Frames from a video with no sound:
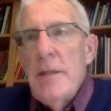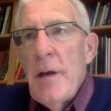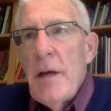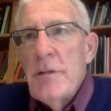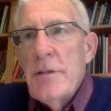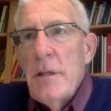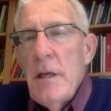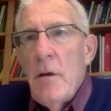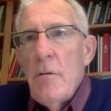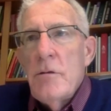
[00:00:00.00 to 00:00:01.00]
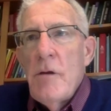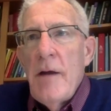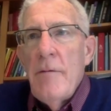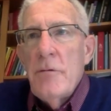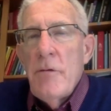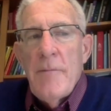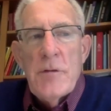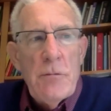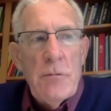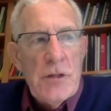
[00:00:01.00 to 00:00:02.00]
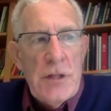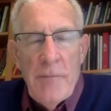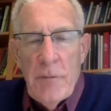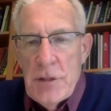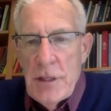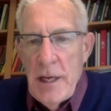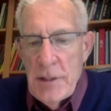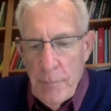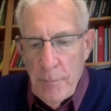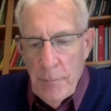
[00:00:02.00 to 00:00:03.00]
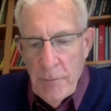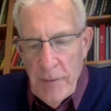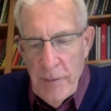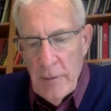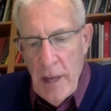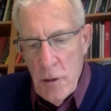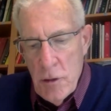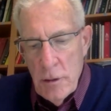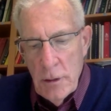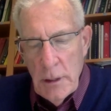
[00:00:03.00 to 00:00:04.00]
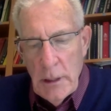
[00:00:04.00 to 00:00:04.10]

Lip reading: the best, Travis Christofferson has set up a foundation